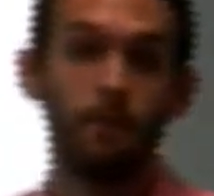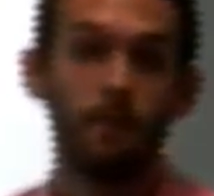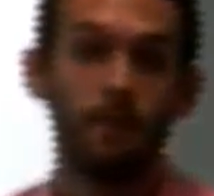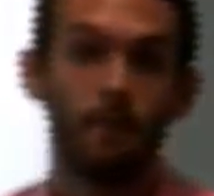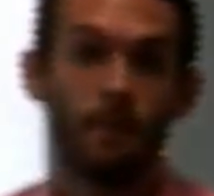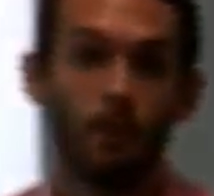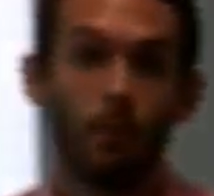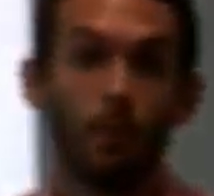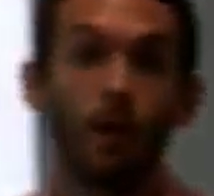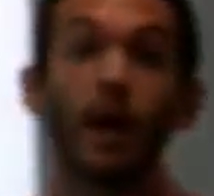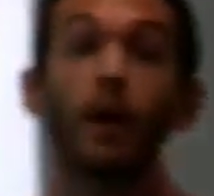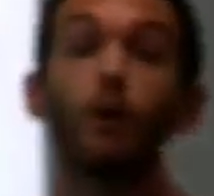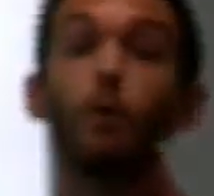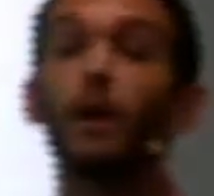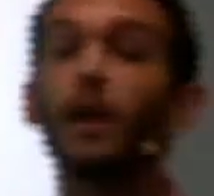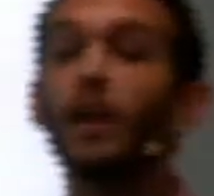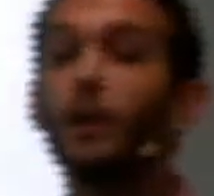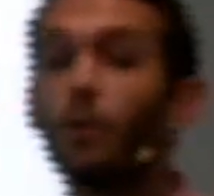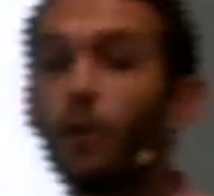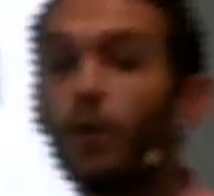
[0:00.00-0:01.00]
What I quickly
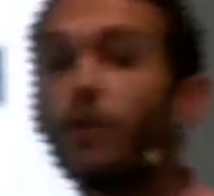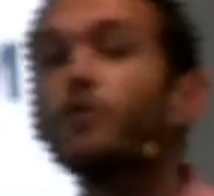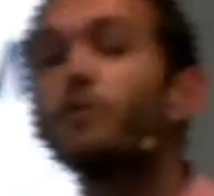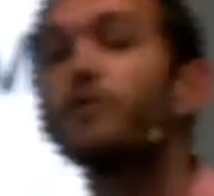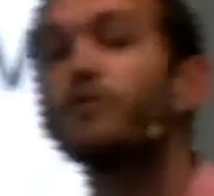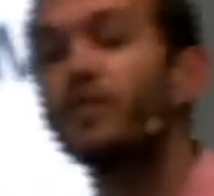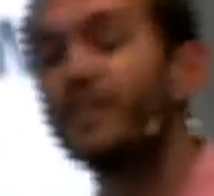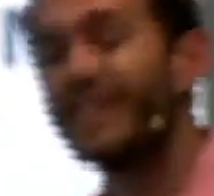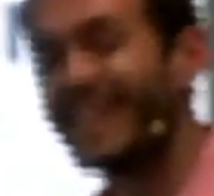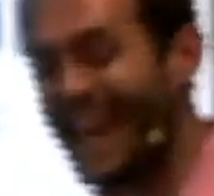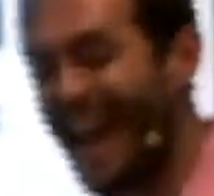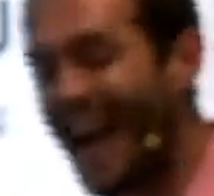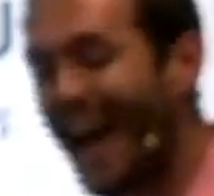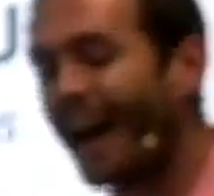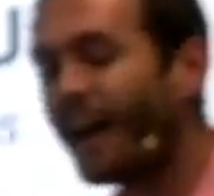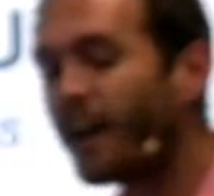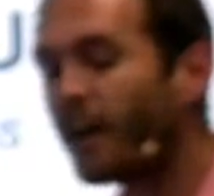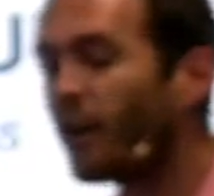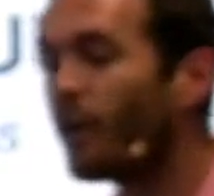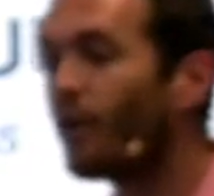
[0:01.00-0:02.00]
want to do is just
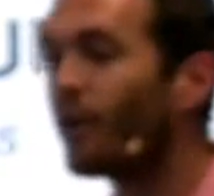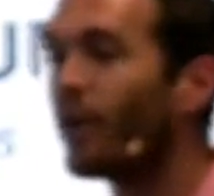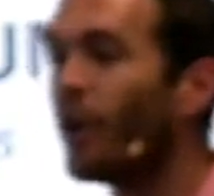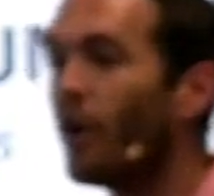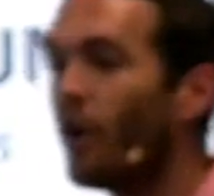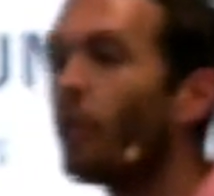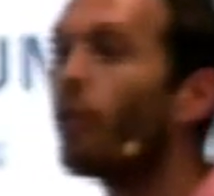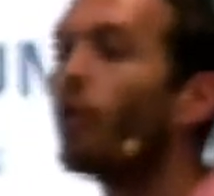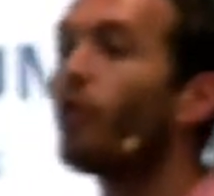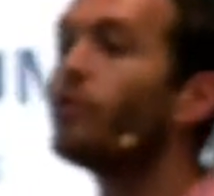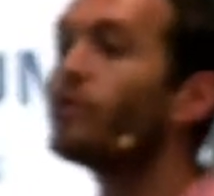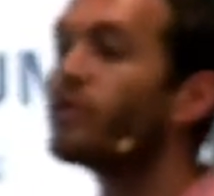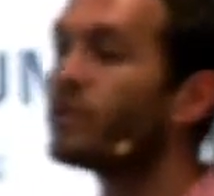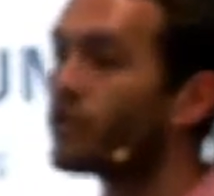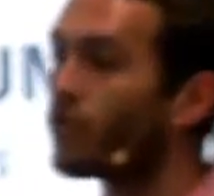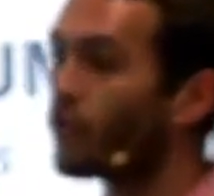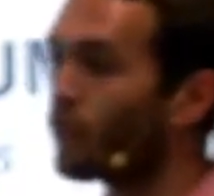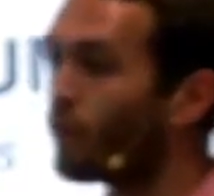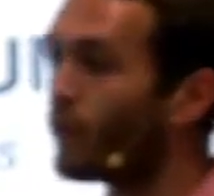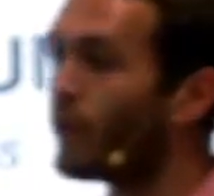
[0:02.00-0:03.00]
catalog those
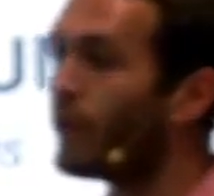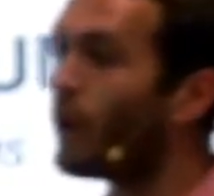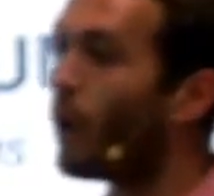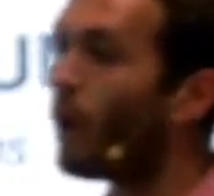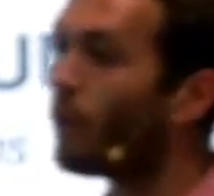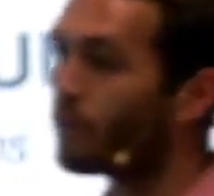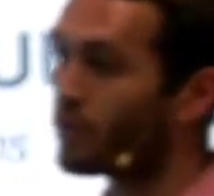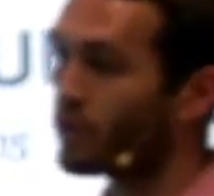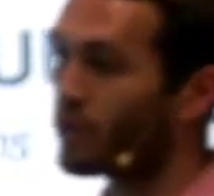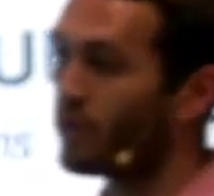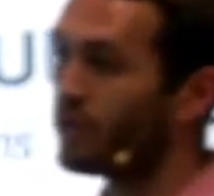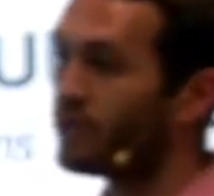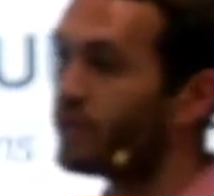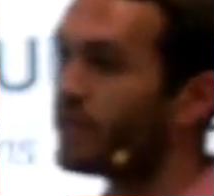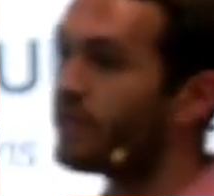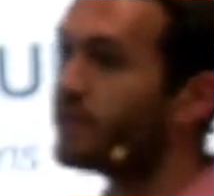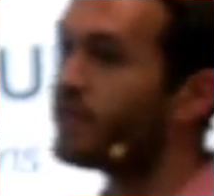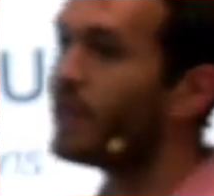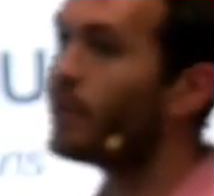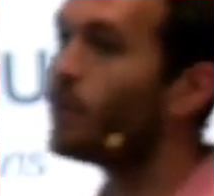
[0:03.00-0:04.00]
three options to
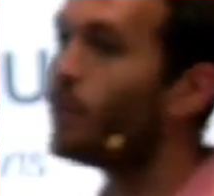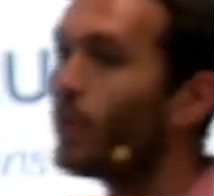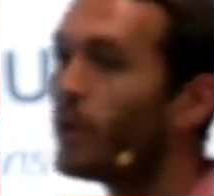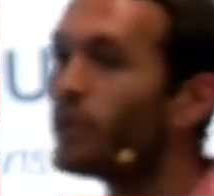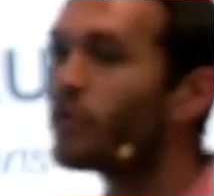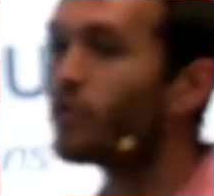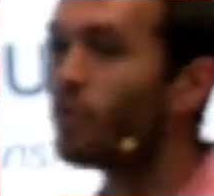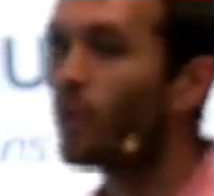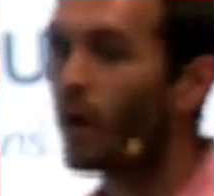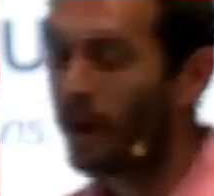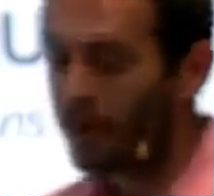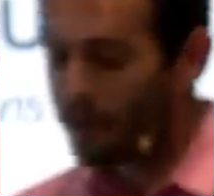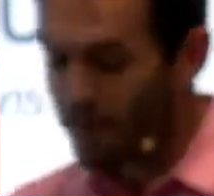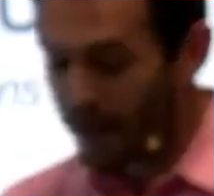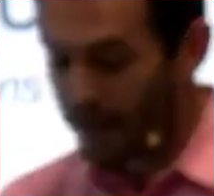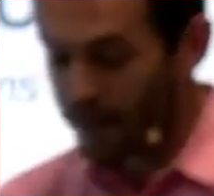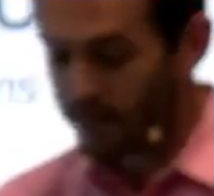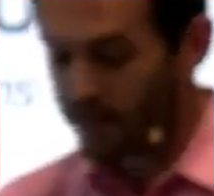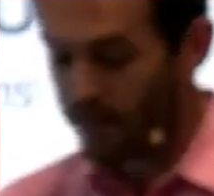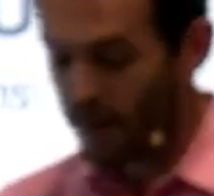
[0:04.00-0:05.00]
see which one
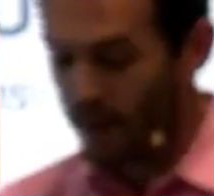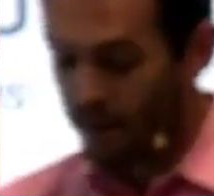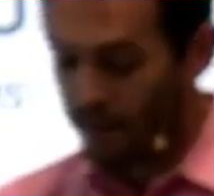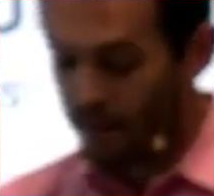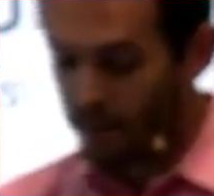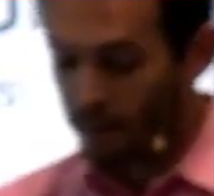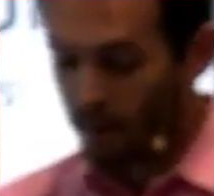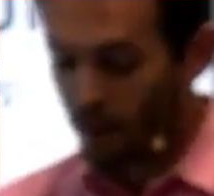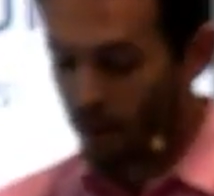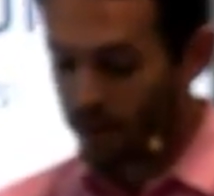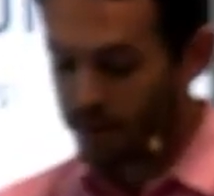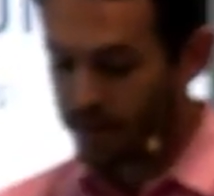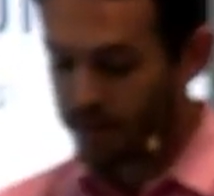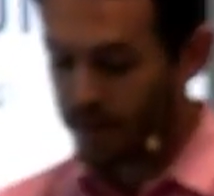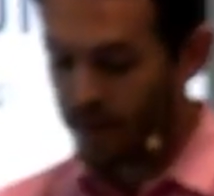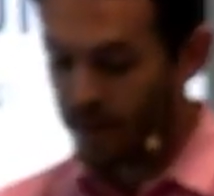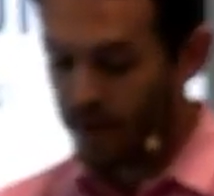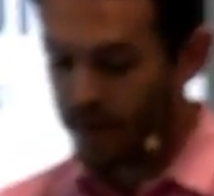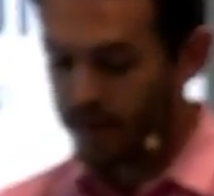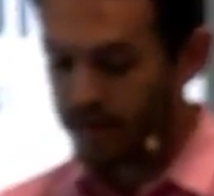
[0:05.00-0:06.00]
makes the most
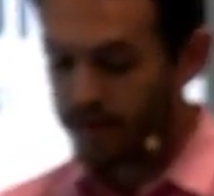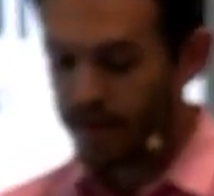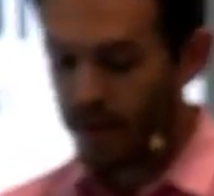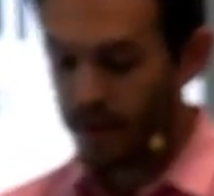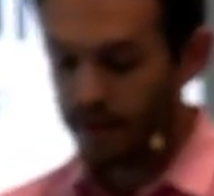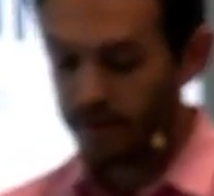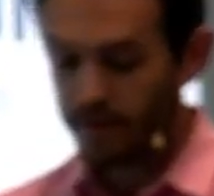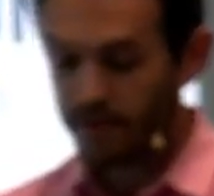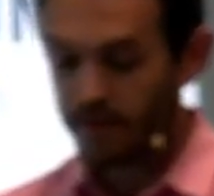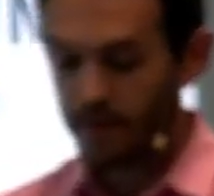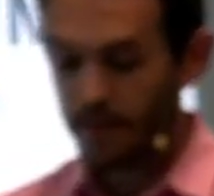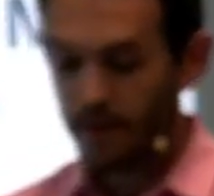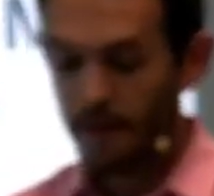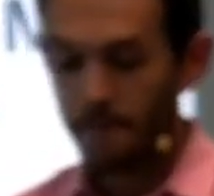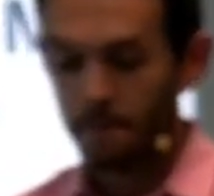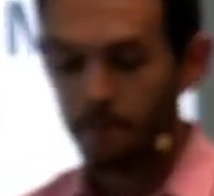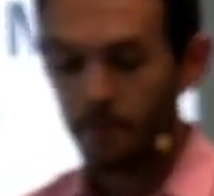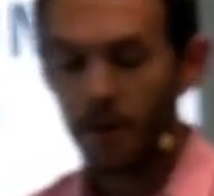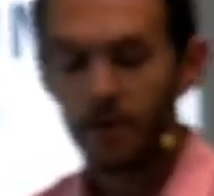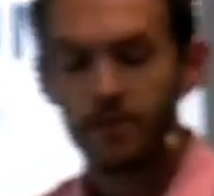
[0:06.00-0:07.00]
sense.
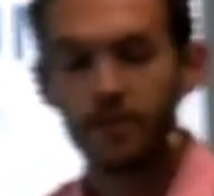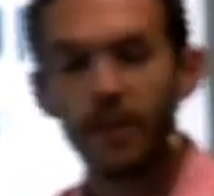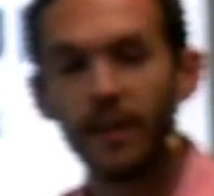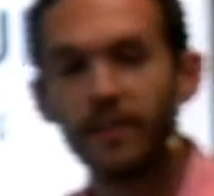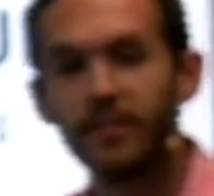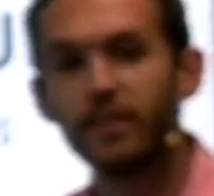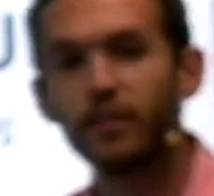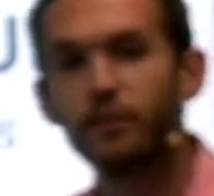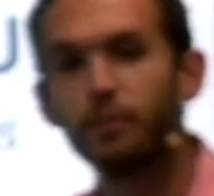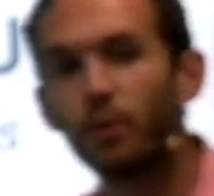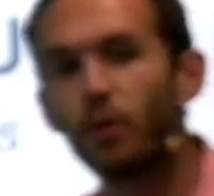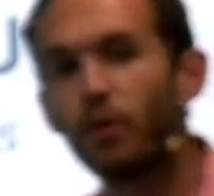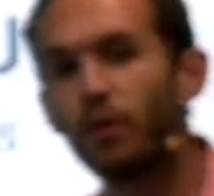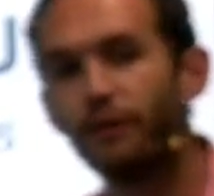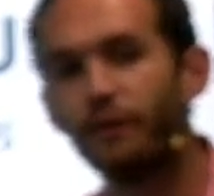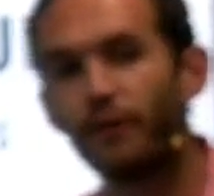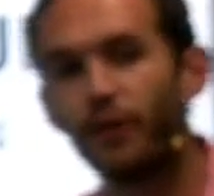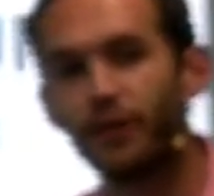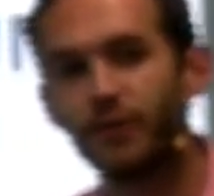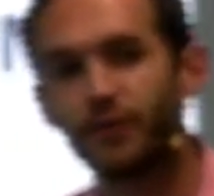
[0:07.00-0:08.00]
So let's explore the
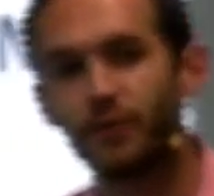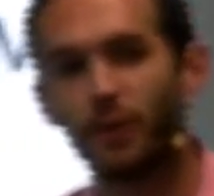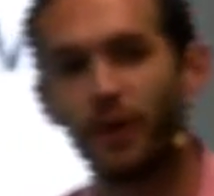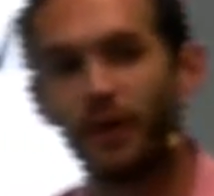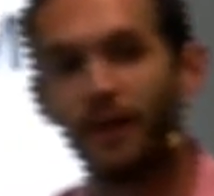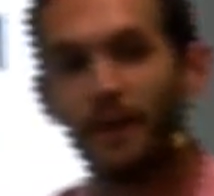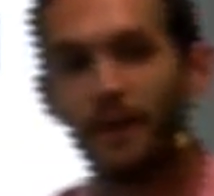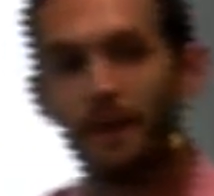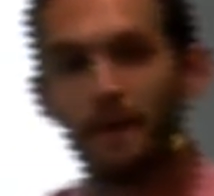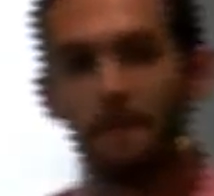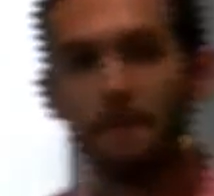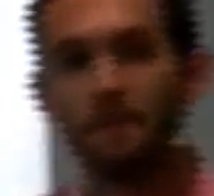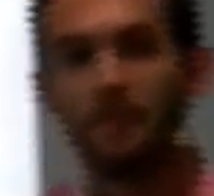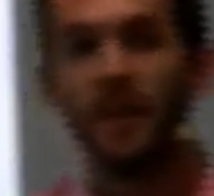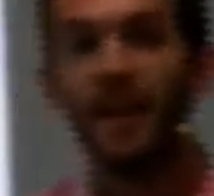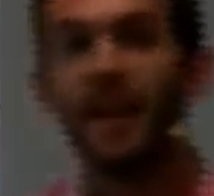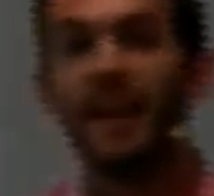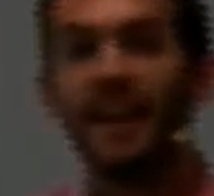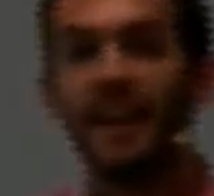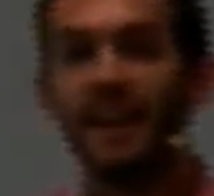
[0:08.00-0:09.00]
first one.
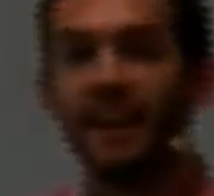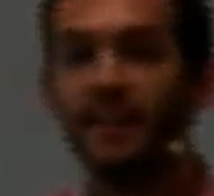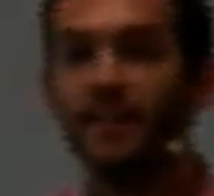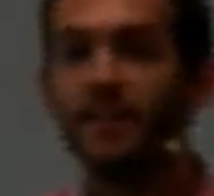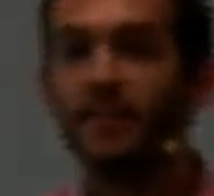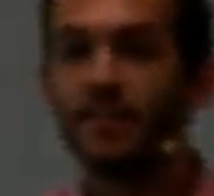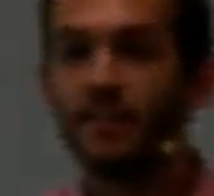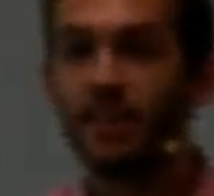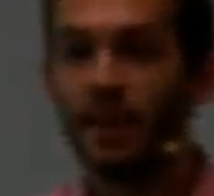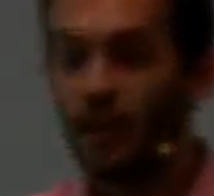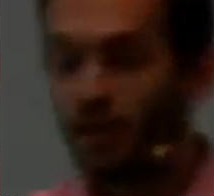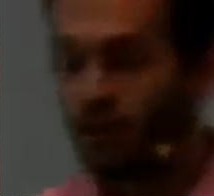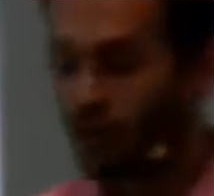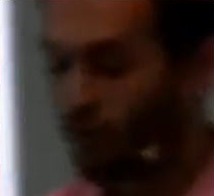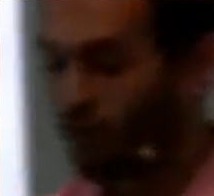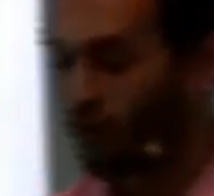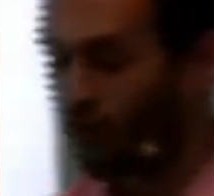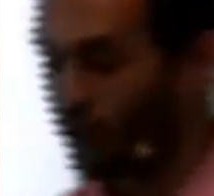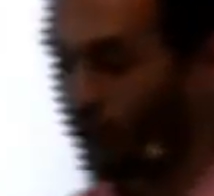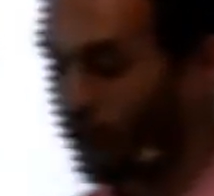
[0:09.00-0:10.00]
Is
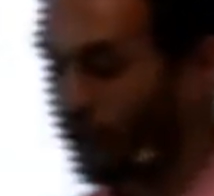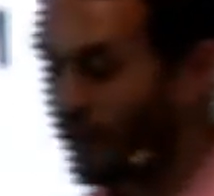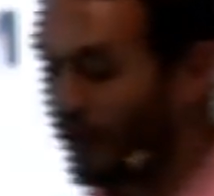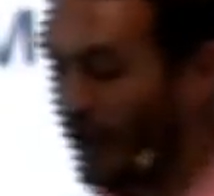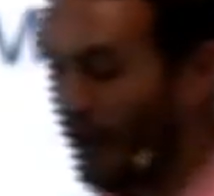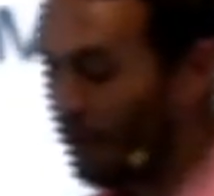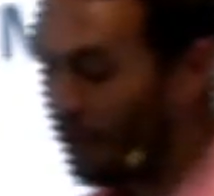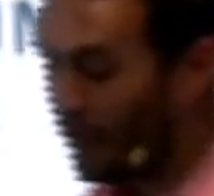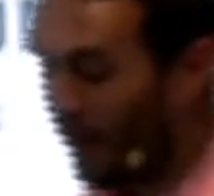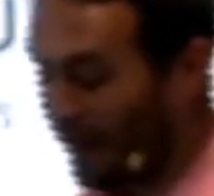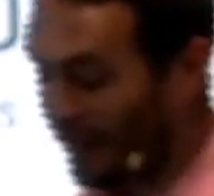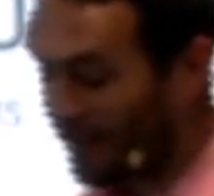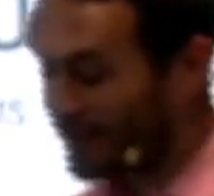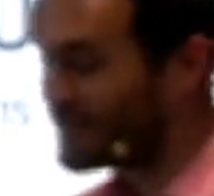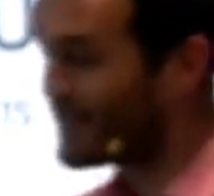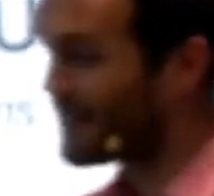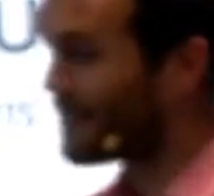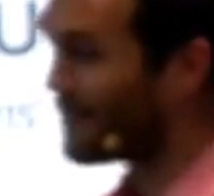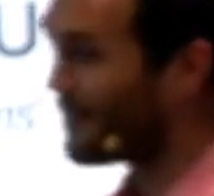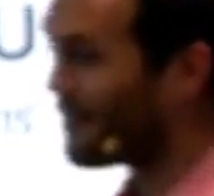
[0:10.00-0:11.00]
truth
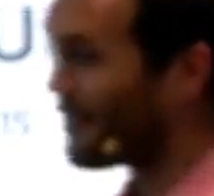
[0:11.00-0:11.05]
relative?